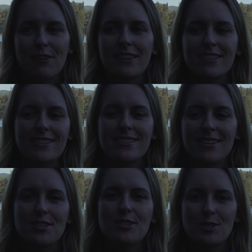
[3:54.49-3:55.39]
Like, this is
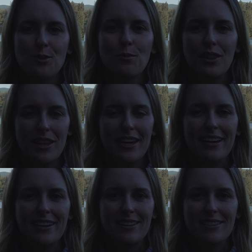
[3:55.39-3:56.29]
such a stupid
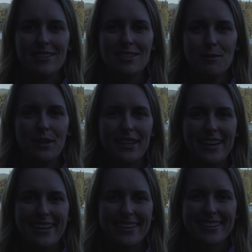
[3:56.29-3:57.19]
thing to be
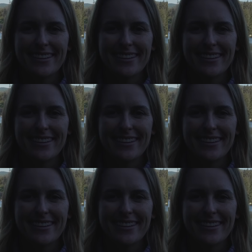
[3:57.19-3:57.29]
like